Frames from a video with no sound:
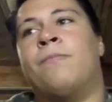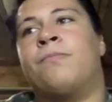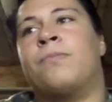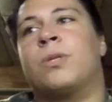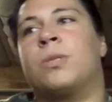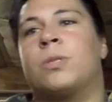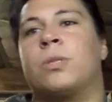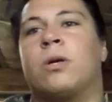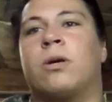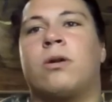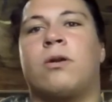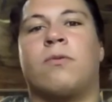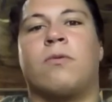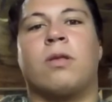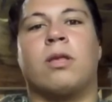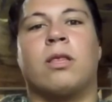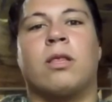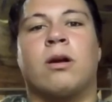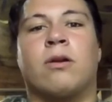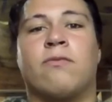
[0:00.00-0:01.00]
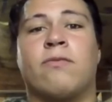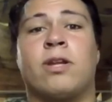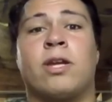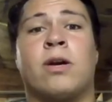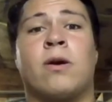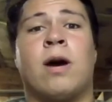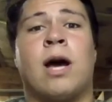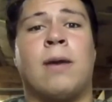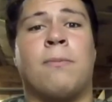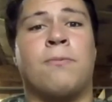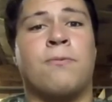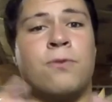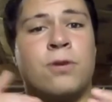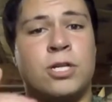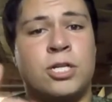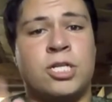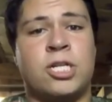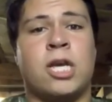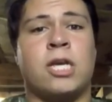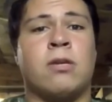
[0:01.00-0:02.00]
This is already a really long video. I
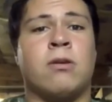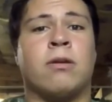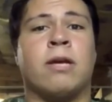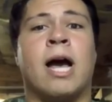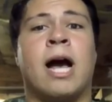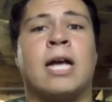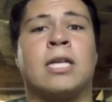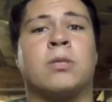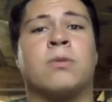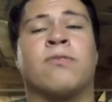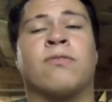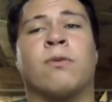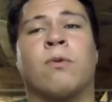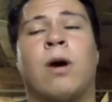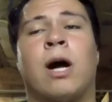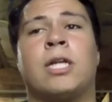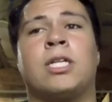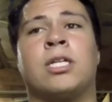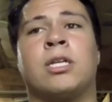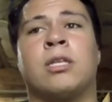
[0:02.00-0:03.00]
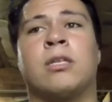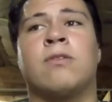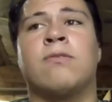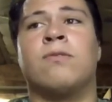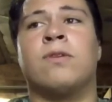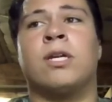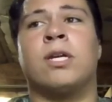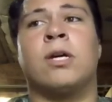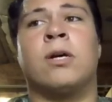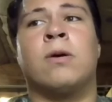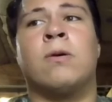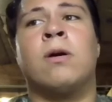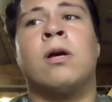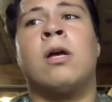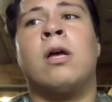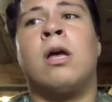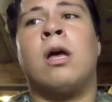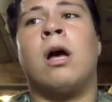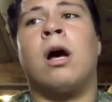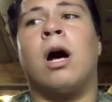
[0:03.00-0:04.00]
appreciate you guys for watching this video.
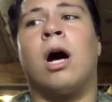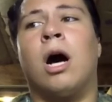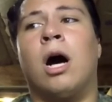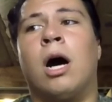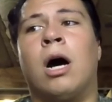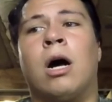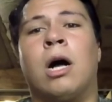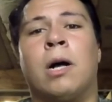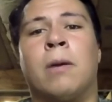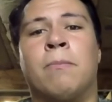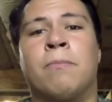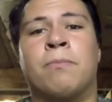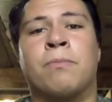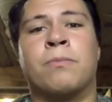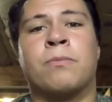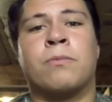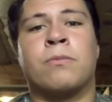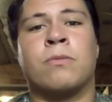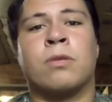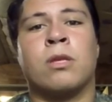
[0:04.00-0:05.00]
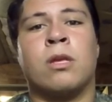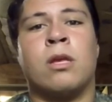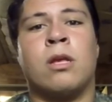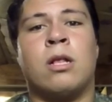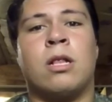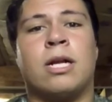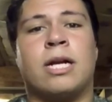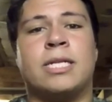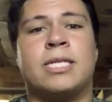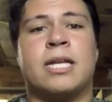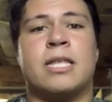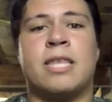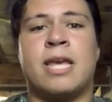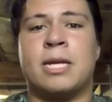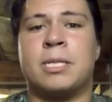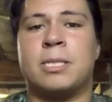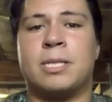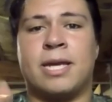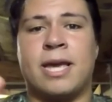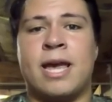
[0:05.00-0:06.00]
Like I said,
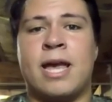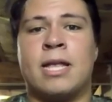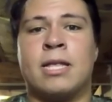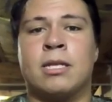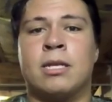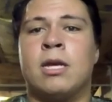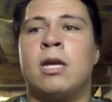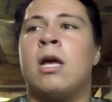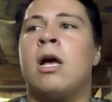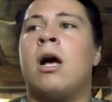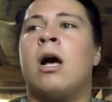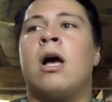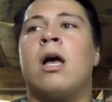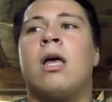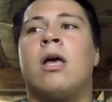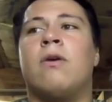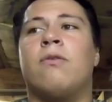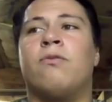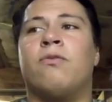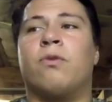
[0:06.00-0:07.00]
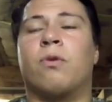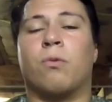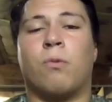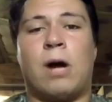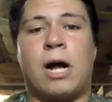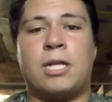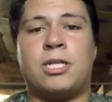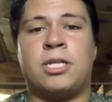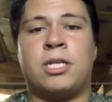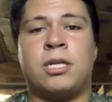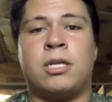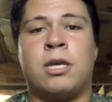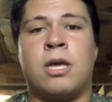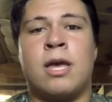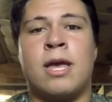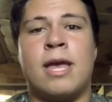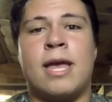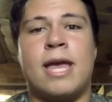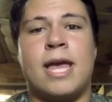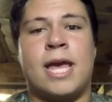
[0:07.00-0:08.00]
thanks again for watching,
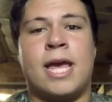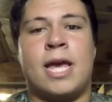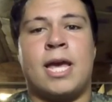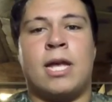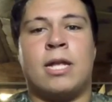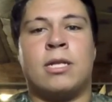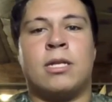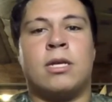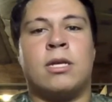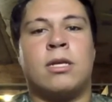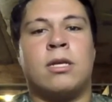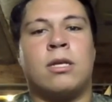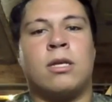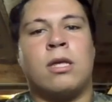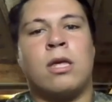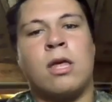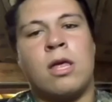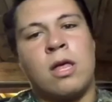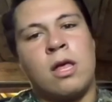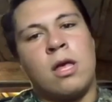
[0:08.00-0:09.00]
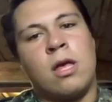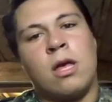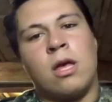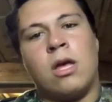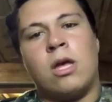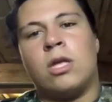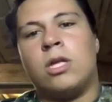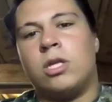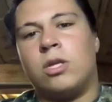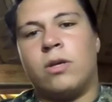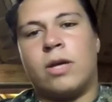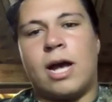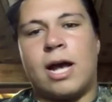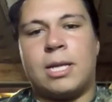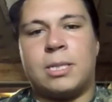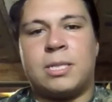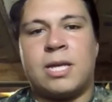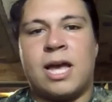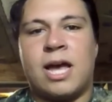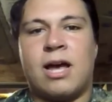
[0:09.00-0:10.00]
and you
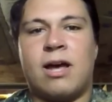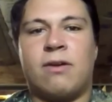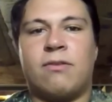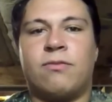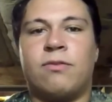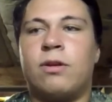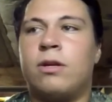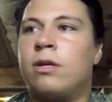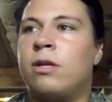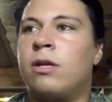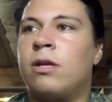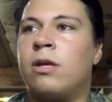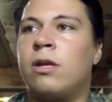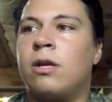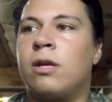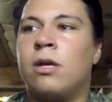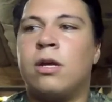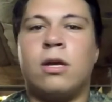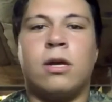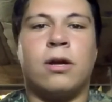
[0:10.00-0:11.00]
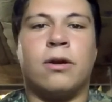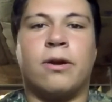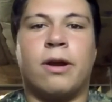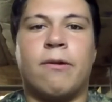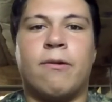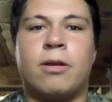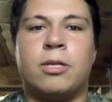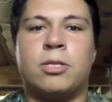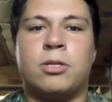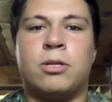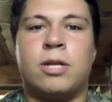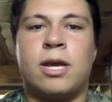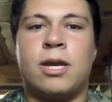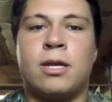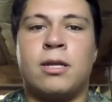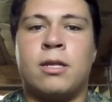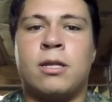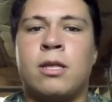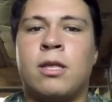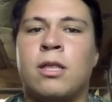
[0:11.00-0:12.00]
guys have a great rest of your day.
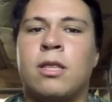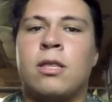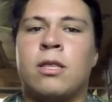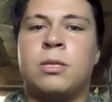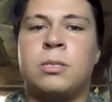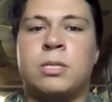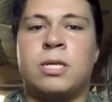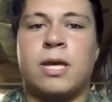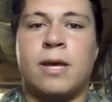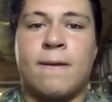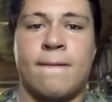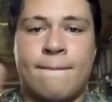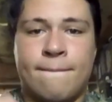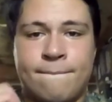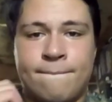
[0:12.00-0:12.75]
See ya.